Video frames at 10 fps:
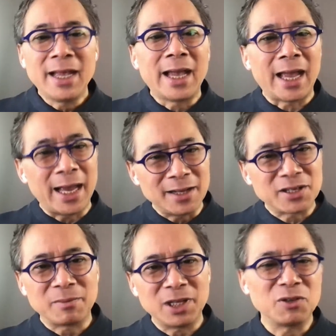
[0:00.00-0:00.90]
And
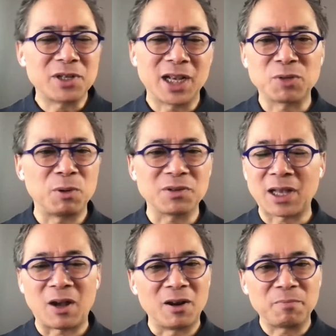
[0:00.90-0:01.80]
some of those textbooks
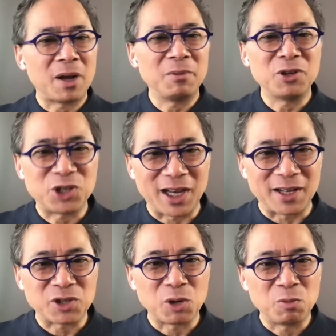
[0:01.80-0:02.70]
aren't published yet.
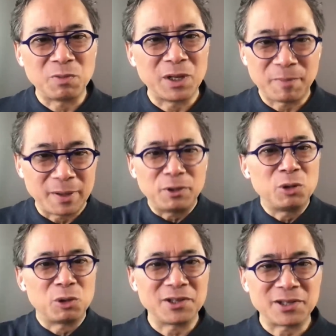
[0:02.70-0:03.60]
So, you know, people who are
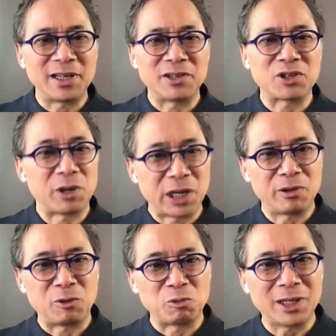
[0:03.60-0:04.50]
listening to this are
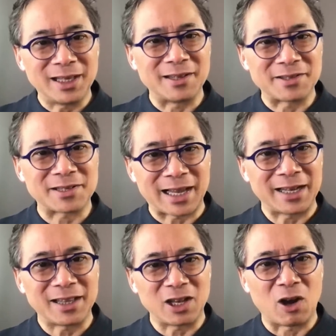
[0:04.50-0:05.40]
hearing really the state of
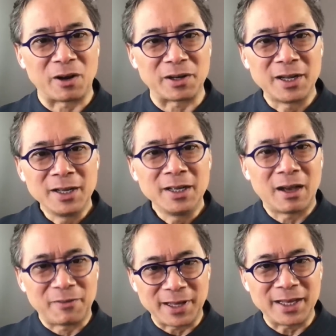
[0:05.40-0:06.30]
the art of
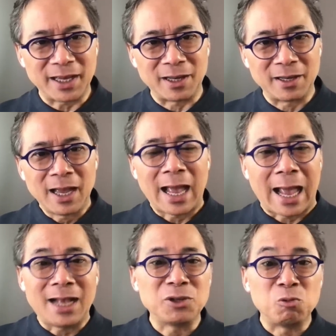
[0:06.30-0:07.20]
thinking
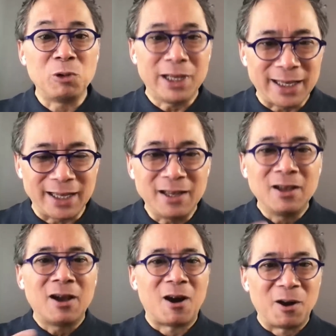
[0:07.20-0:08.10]
as we
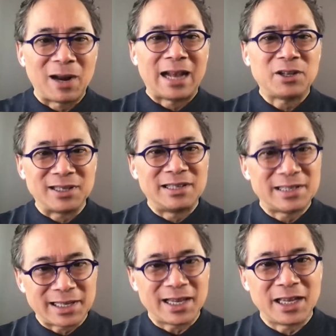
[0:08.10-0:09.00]
are actually seeing it